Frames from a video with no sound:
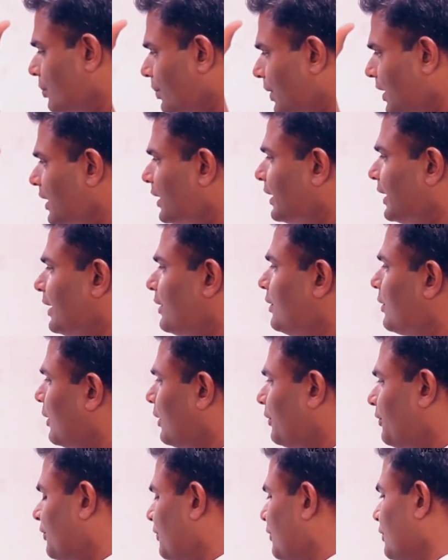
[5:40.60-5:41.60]
to be the leader
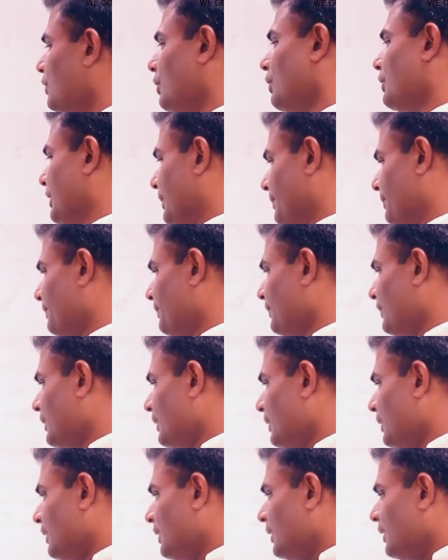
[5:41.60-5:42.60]
of your team.
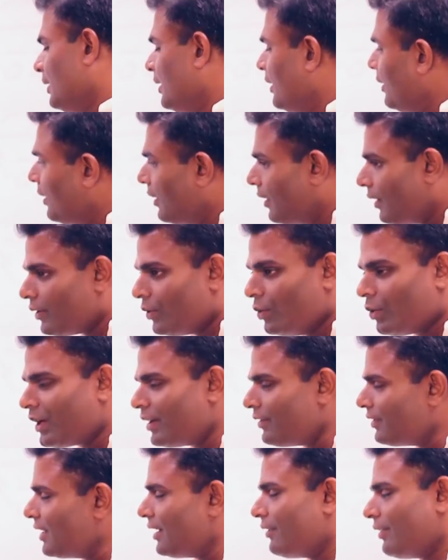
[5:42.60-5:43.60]
You
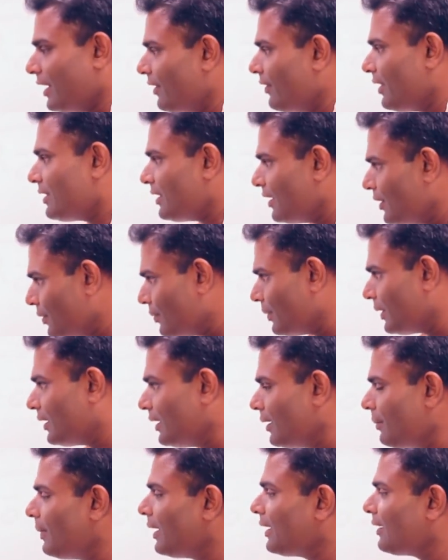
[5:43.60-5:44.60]
can share whatever I send with
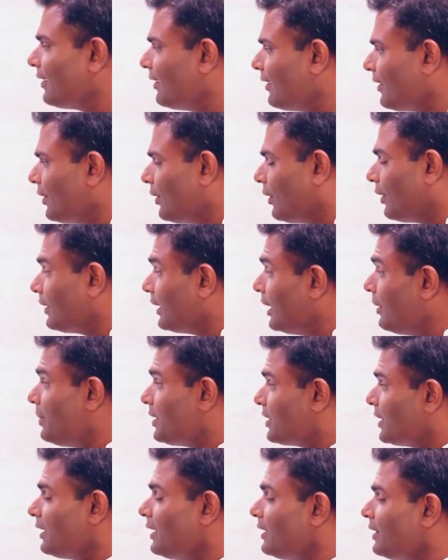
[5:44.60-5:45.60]
her, but you know, there'll
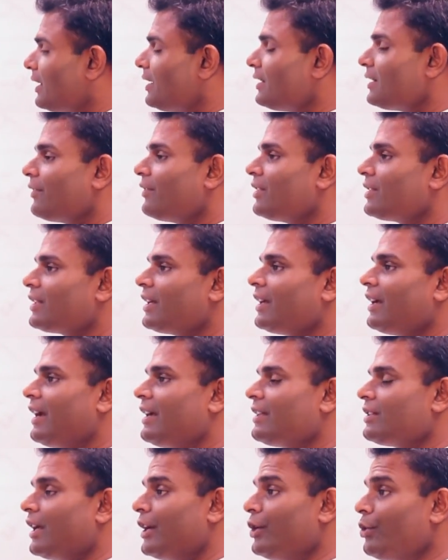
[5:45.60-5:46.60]
be certain things that we say
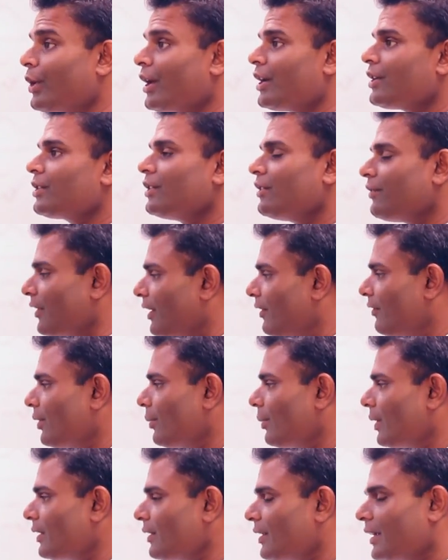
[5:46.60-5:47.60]
as education of
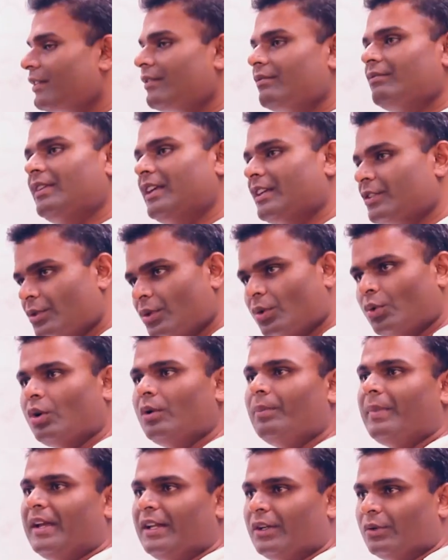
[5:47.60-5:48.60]
everyone that gets to the
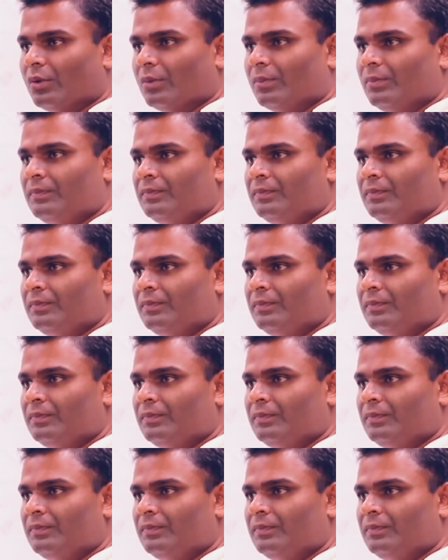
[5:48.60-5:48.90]
whole menu.